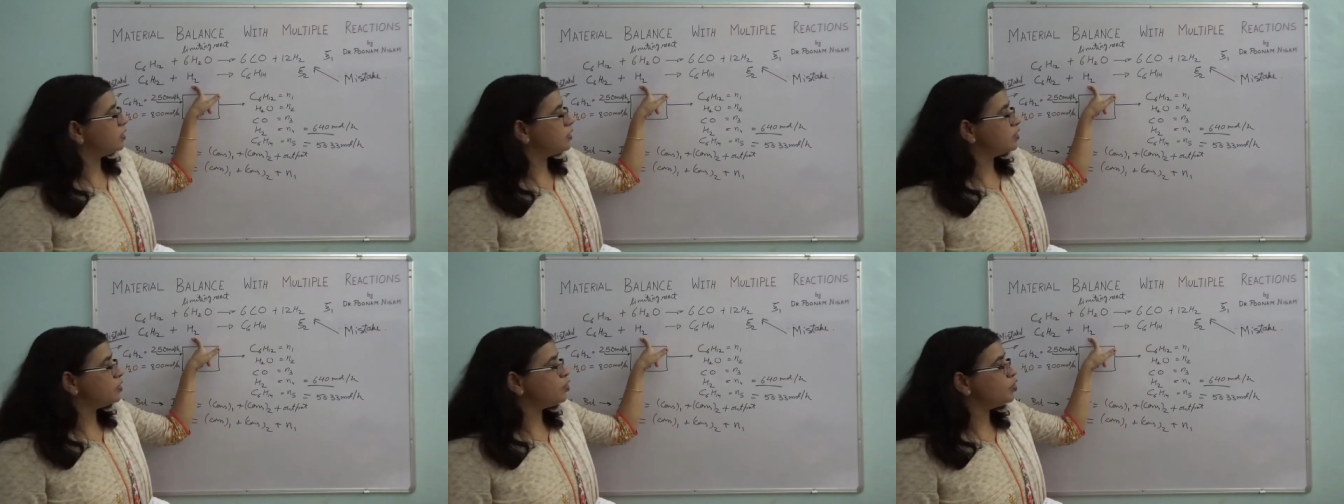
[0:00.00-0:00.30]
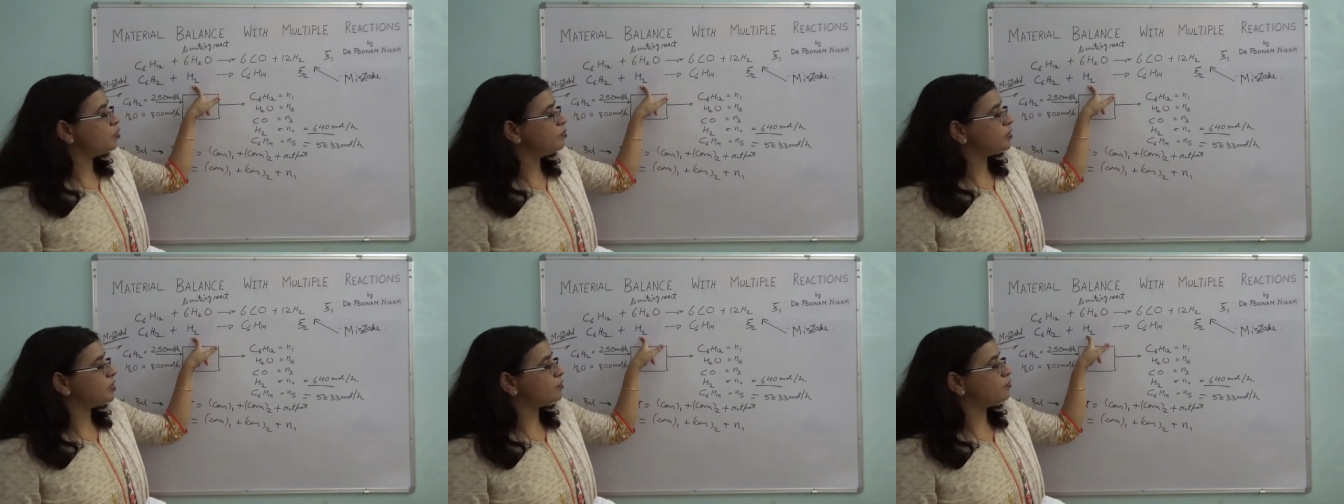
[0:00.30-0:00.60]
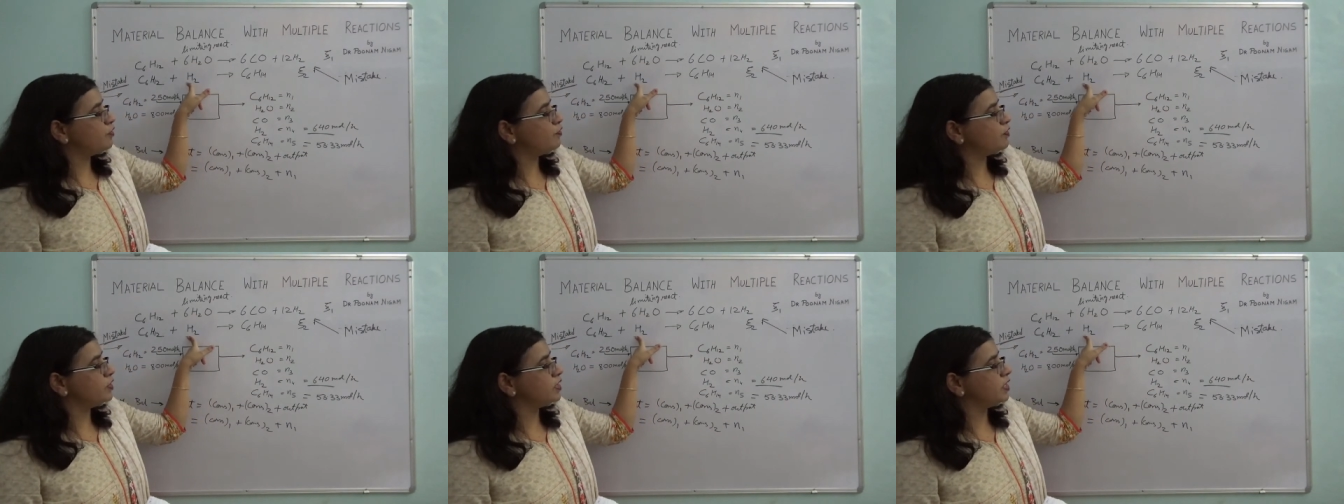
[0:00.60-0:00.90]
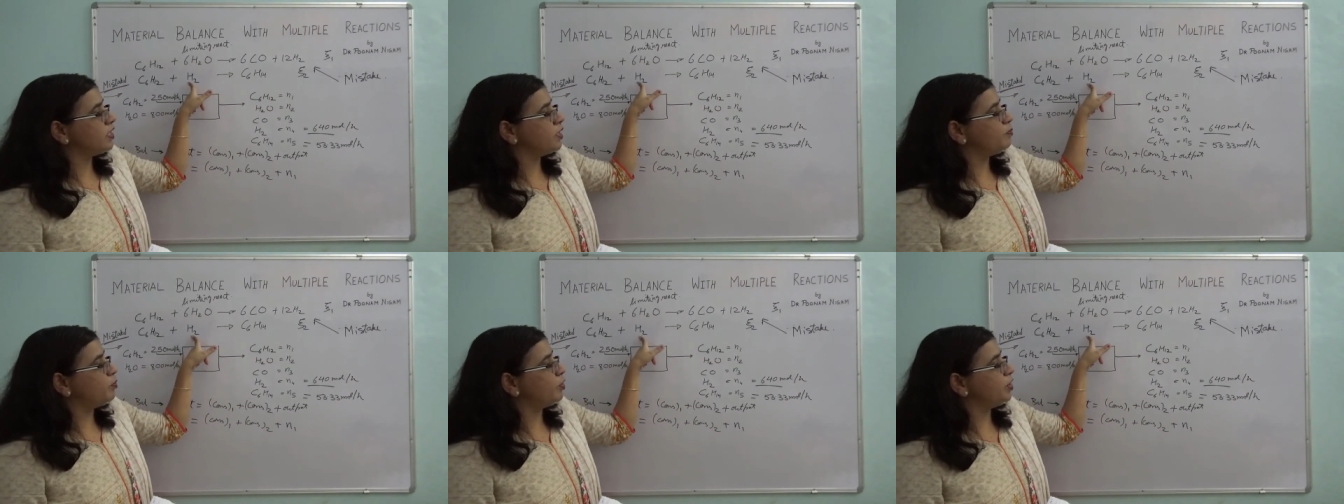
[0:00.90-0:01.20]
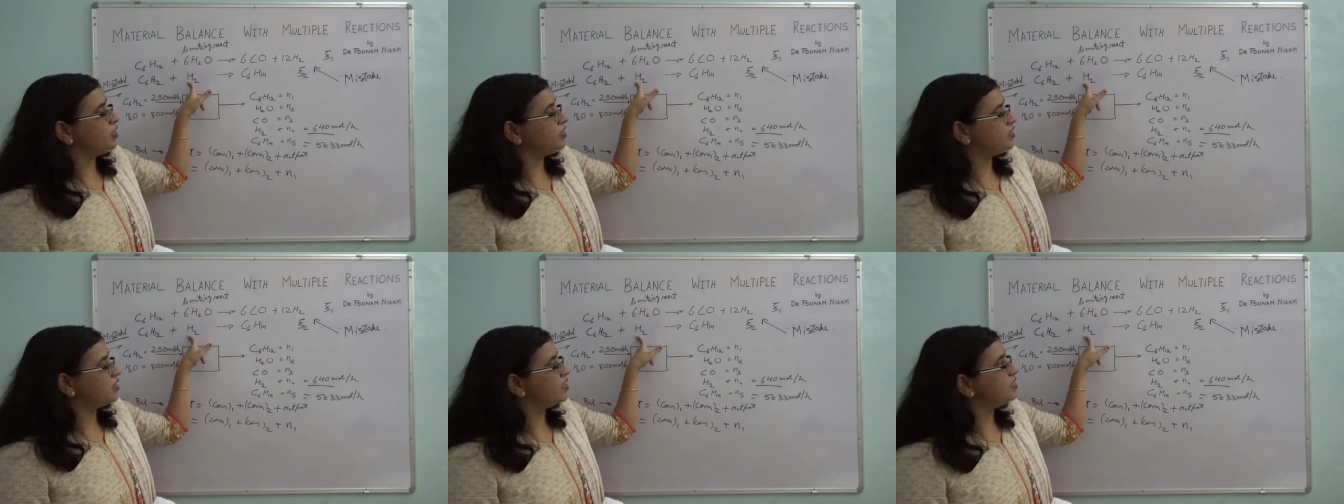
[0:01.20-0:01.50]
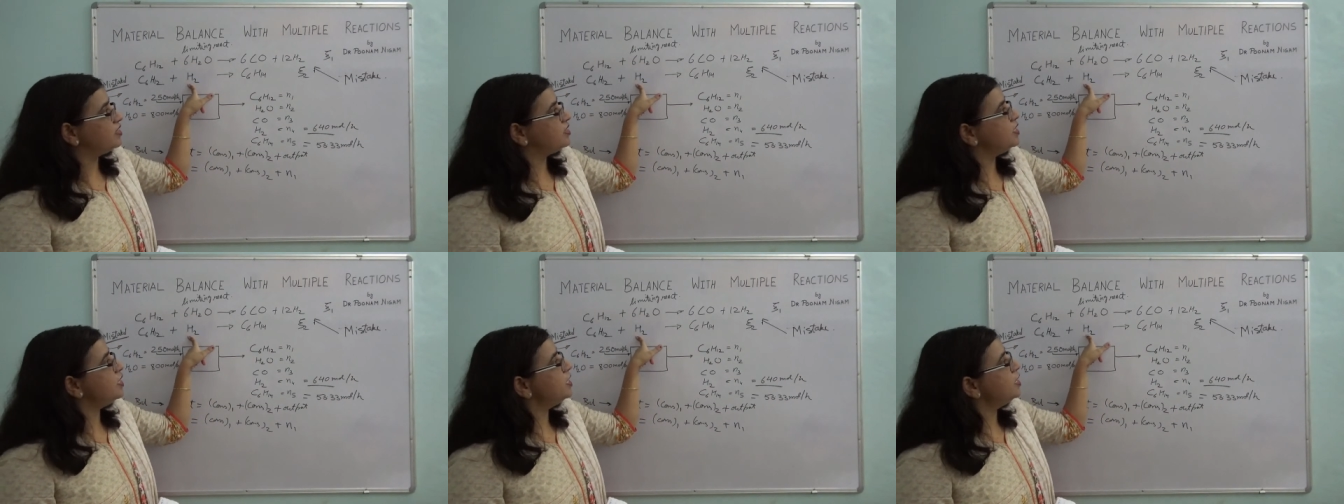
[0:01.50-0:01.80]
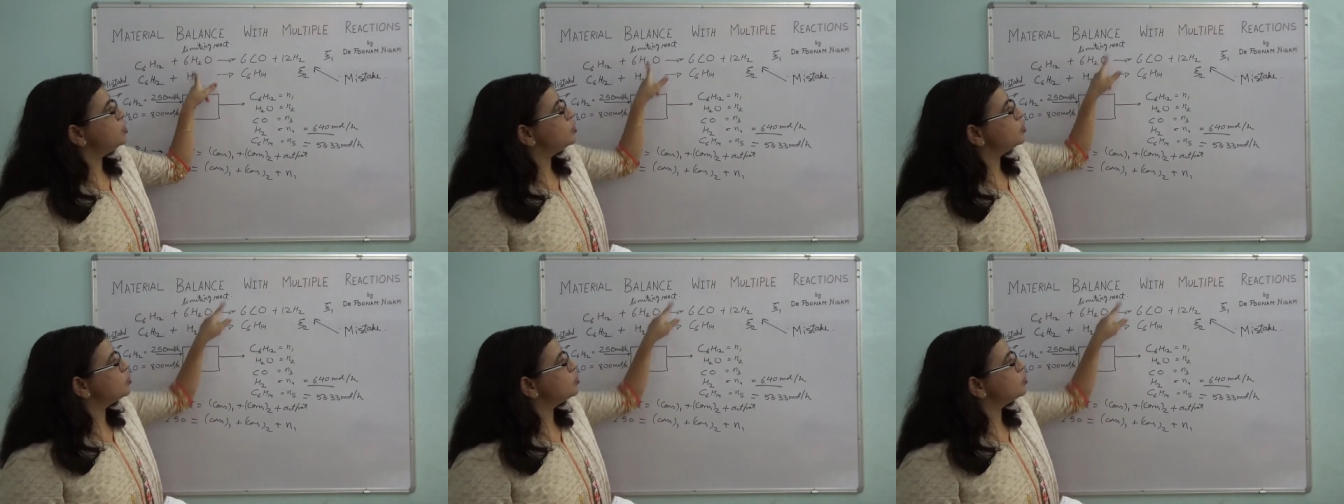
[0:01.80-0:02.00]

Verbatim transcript: consumed is fifty-three point three three.